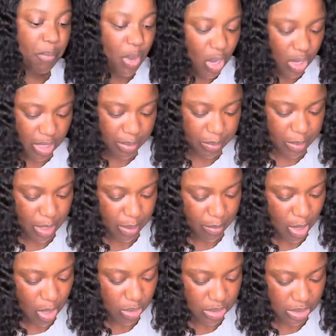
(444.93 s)
bugging me
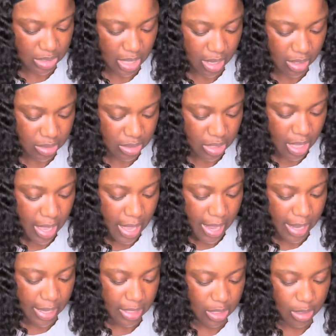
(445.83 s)
about socks,
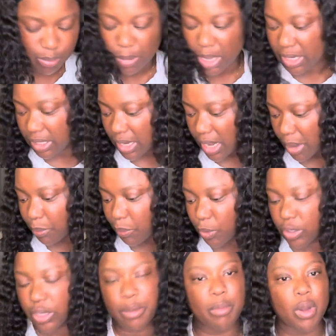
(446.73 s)
and he better not
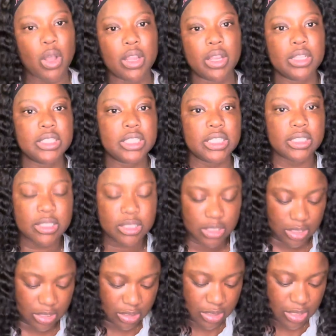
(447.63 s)
put them on until
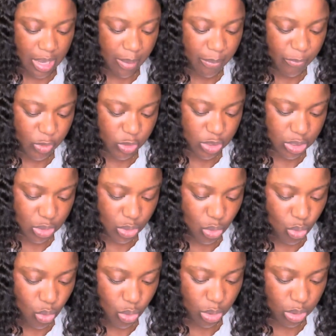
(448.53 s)
it's time for
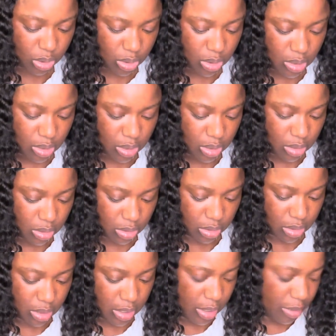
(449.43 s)
school.
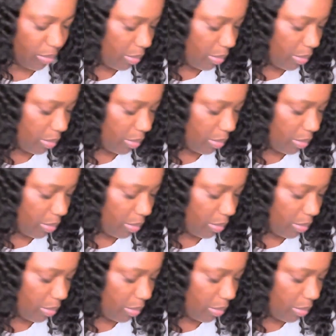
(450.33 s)
You hear